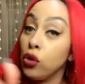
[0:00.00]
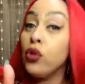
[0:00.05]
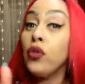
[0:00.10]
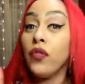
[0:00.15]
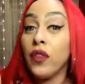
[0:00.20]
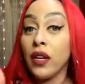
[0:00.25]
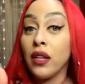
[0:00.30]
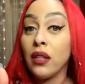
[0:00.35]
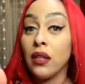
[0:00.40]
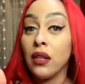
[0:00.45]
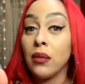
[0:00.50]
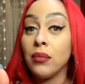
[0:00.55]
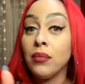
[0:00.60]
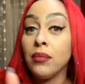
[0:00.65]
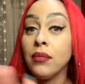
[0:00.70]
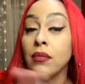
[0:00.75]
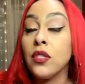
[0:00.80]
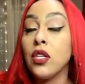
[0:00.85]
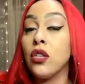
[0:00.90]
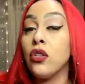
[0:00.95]
victim,
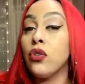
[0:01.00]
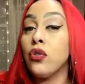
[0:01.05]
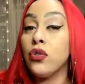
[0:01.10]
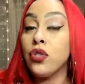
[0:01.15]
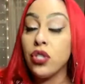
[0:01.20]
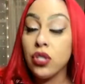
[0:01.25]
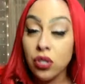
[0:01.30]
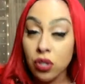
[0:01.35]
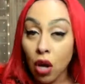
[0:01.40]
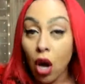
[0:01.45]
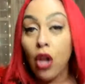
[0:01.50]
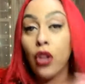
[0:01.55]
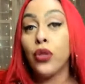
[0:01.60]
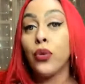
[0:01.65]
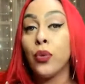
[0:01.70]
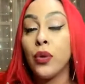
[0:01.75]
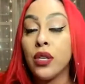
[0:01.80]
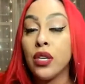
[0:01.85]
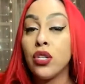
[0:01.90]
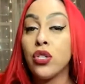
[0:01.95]
you just gone
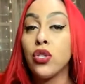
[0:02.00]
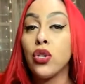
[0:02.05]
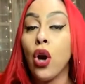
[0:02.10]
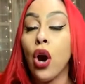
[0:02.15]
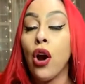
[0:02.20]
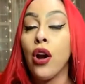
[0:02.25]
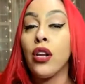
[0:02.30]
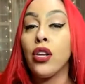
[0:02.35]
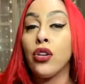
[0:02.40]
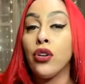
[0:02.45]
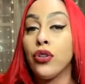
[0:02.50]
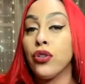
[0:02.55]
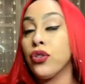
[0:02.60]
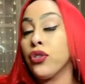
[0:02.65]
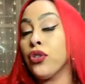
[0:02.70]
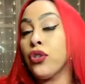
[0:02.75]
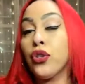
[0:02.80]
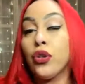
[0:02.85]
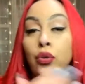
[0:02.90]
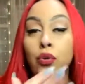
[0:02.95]
through a discard and you're,
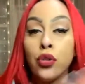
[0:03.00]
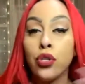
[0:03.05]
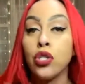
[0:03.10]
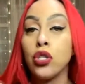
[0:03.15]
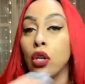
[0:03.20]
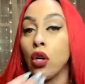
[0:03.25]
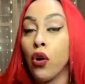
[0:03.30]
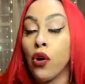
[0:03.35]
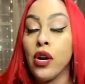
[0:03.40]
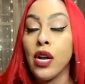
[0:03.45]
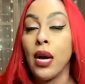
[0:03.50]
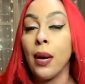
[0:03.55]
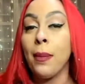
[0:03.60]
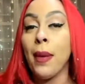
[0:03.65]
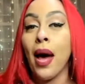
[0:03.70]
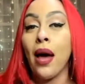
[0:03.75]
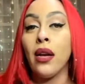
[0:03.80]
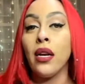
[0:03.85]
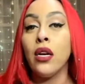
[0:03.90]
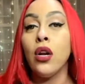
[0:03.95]
you know, just learning
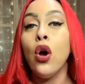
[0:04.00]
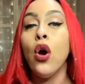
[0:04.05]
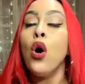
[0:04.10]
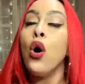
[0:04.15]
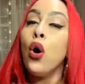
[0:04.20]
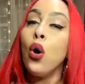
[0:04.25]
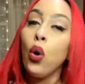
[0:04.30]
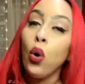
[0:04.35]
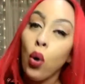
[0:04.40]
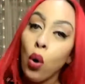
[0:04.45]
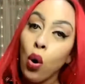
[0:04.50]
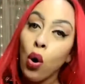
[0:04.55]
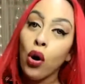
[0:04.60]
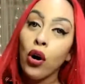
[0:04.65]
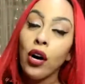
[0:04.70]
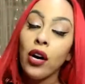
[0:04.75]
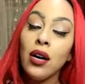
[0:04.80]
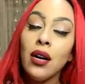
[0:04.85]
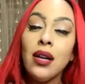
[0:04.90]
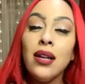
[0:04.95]
about it,
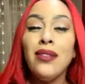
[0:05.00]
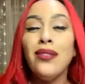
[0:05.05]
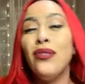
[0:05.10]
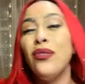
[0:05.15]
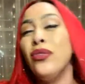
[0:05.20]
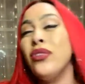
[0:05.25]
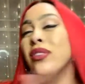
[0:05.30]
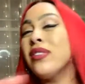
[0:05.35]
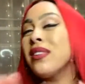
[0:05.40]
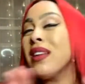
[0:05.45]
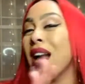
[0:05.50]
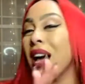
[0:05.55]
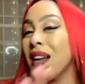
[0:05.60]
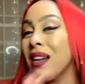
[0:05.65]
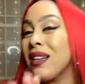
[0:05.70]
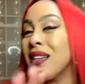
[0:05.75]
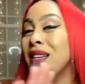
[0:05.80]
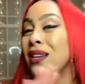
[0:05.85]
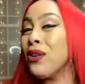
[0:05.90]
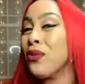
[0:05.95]
or you just kind of
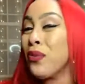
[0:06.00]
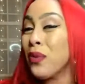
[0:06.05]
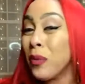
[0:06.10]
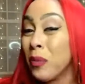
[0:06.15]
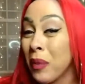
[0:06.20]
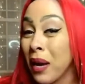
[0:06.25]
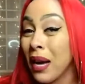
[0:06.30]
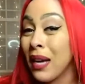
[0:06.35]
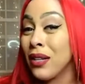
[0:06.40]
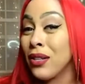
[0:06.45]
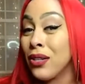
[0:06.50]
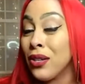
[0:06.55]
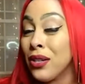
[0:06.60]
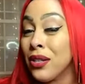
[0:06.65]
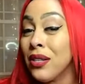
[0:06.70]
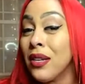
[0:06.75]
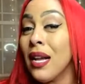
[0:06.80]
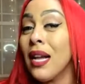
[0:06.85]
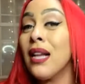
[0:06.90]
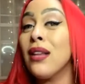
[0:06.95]
need a
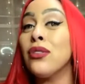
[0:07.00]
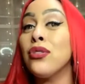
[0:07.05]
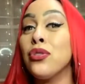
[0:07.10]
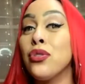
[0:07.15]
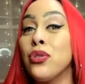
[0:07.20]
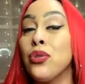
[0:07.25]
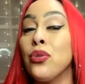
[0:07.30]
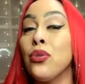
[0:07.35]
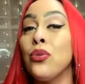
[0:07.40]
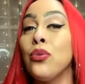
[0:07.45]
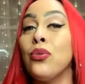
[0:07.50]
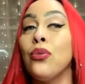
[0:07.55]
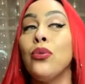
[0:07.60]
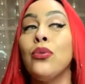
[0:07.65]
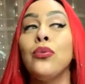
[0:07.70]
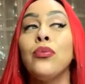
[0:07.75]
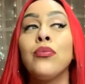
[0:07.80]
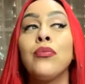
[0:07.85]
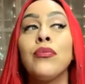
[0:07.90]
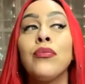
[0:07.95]
reminder as to
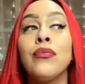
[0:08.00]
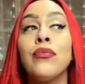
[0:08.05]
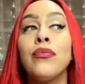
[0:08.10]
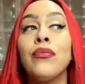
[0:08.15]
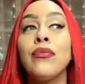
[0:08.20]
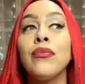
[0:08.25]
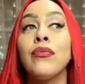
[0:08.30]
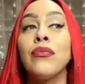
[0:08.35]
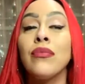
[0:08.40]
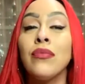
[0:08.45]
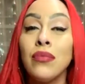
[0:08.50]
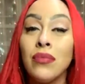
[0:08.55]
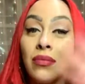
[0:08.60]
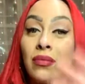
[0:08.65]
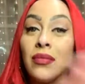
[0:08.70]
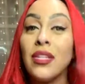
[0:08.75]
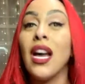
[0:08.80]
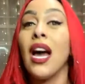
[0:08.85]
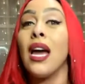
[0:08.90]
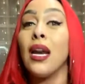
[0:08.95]

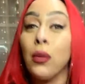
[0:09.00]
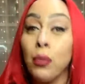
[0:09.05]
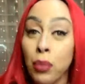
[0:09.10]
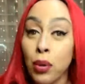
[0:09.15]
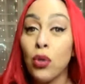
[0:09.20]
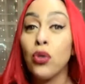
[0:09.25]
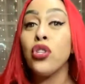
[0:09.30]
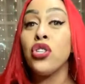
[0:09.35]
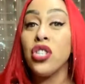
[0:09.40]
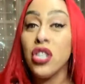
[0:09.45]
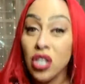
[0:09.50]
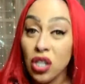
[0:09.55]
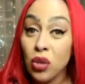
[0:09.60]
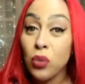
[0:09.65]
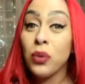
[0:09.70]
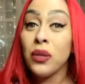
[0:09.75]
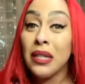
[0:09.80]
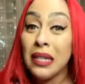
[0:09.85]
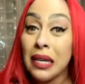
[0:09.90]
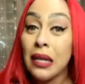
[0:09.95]
the kind of bullshit you
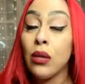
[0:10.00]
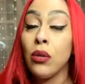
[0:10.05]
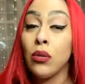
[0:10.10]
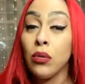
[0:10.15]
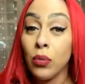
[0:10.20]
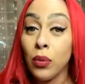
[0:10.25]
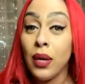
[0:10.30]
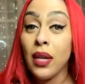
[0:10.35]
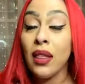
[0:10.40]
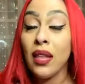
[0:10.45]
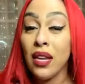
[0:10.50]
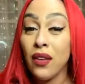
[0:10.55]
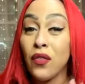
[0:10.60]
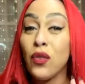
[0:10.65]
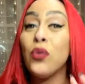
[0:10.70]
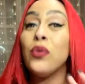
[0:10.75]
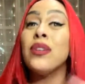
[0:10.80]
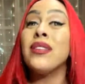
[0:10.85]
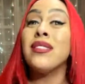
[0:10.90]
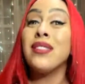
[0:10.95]
would deal with if
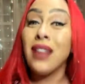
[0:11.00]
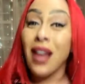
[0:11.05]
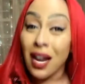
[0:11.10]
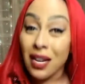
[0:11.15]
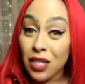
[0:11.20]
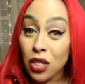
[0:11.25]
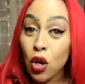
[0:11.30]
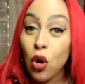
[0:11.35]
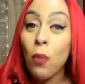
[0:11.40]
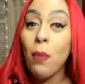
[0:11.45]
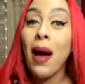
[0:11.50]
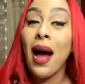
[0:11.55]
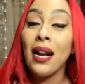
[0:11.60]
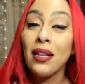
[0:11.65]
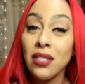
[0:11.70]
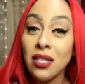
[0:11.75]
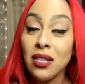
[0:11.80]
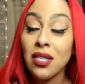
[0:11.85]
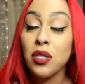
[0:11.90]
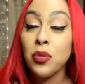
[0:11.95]
you decide to go back
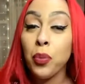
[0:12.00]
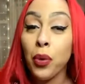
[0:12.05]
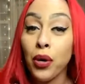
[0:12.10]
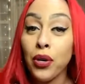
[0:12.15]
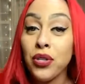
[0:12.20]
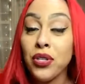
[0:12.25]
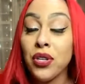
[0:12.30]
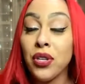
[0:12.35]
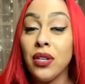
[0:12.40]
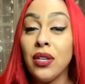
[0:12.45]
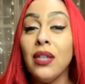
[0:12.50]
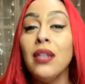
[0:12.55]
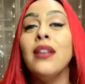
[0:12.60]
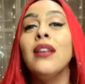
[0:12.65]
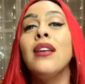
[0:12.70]
to this person,